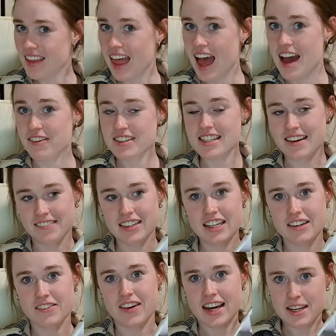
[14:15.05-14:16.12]
I would
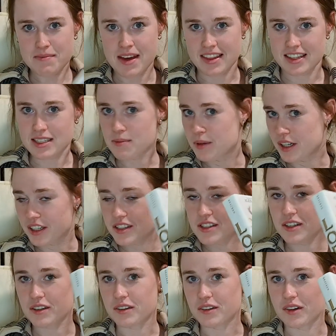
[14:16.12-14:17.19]
definitely recommend this book
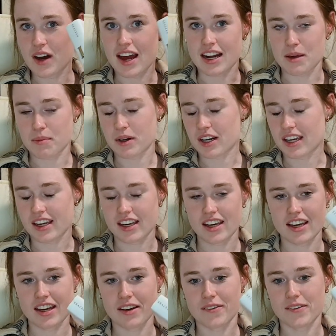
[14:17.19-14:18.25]
to anybody.
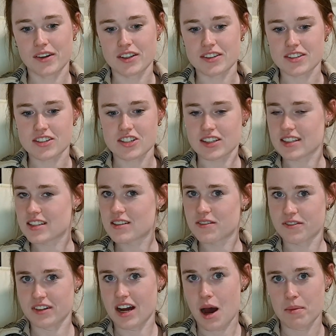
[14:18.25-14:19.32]
It was just
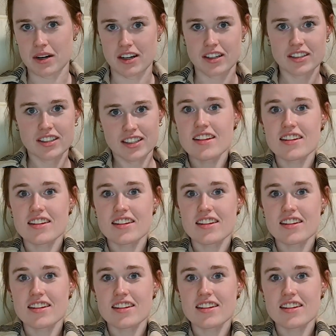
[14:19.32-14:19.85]
phenomenal.